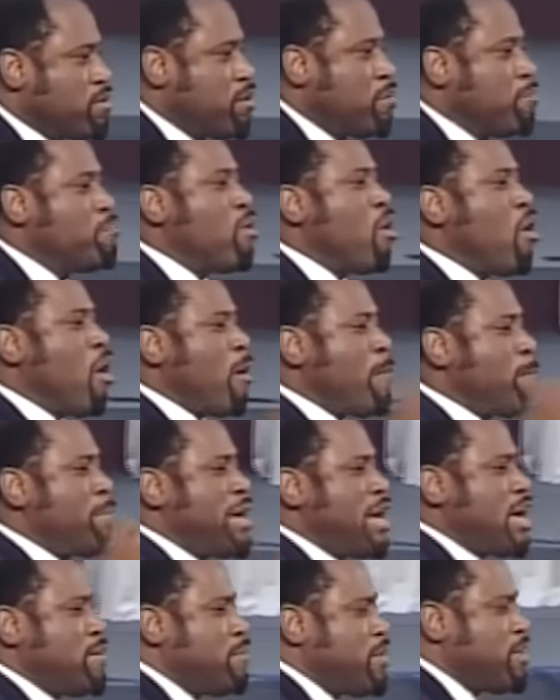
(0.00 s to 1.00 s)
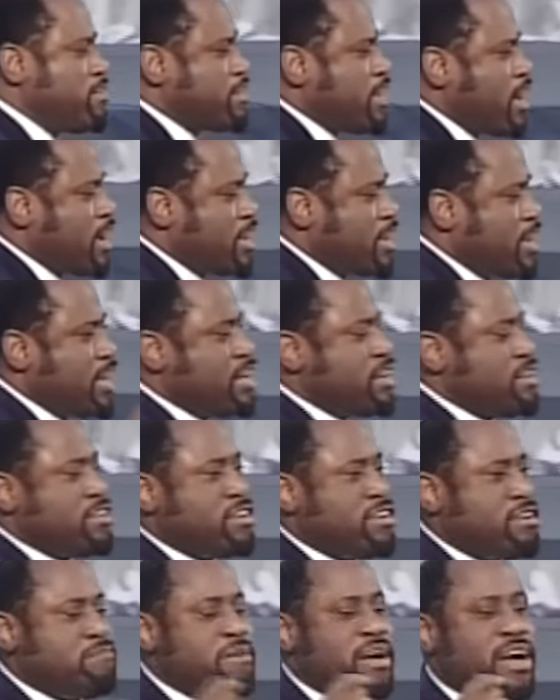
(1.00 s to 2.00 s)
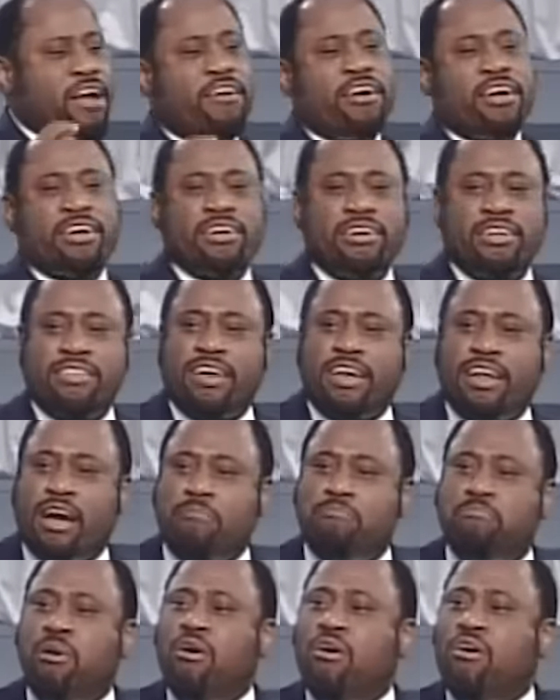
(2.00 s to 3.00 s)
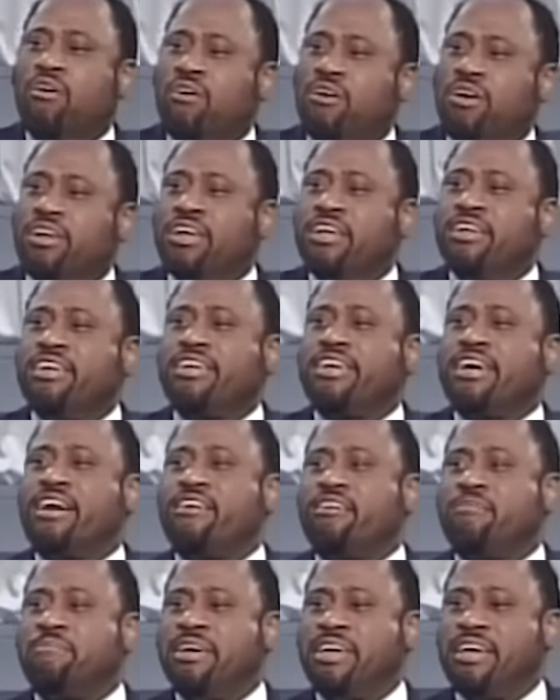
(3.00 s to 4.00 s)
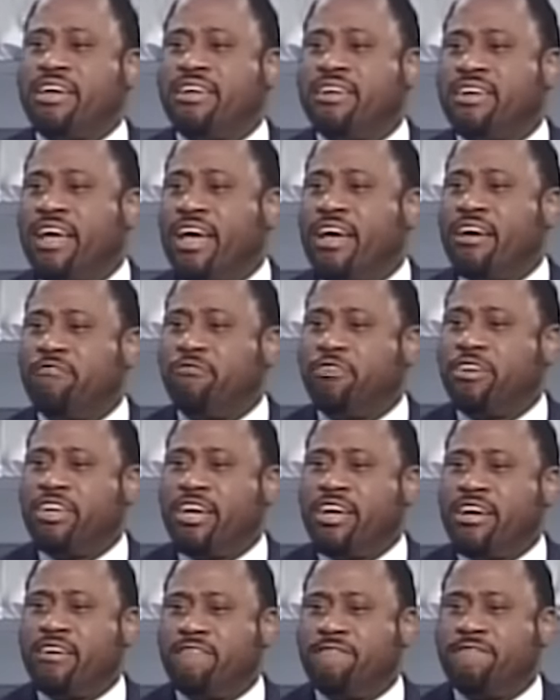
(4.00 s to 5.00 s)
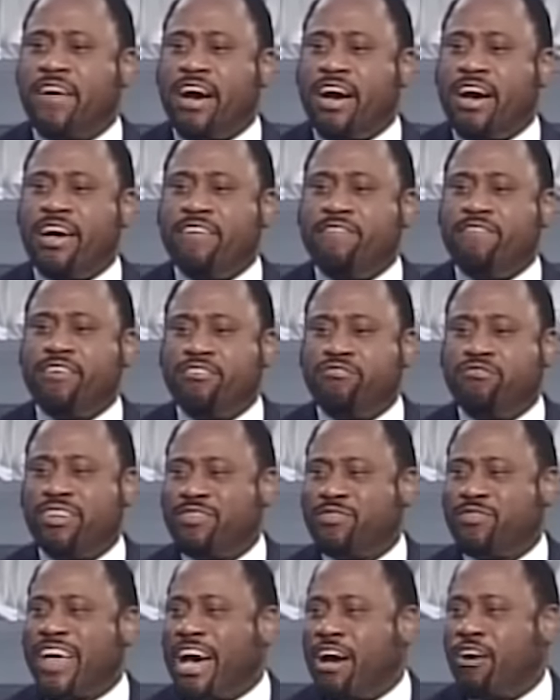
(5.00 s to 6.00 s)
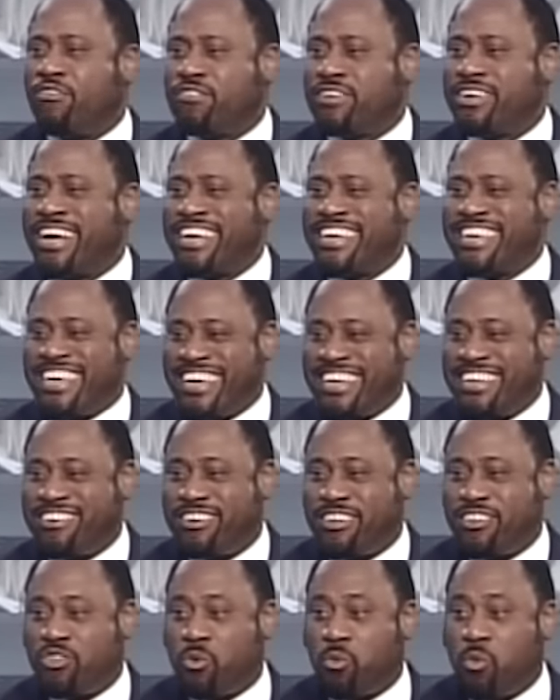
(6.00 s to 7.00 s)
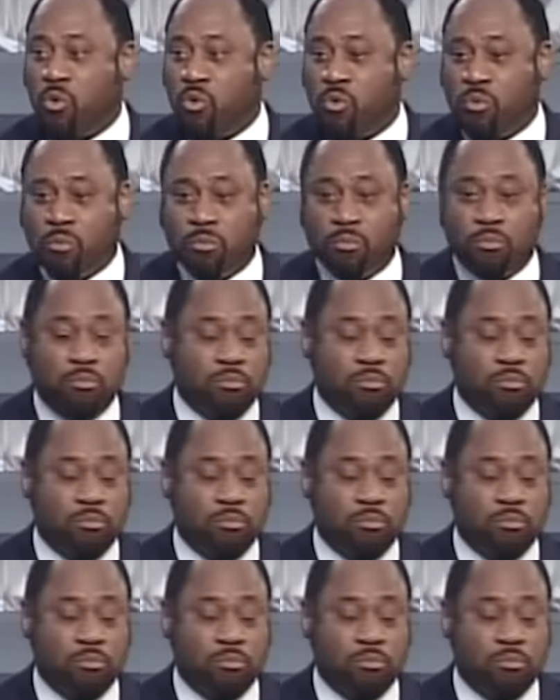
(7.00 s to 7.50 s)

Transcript: More babies are killed in America than are born in the Caribbean every year. 500,000 are killed in the womb.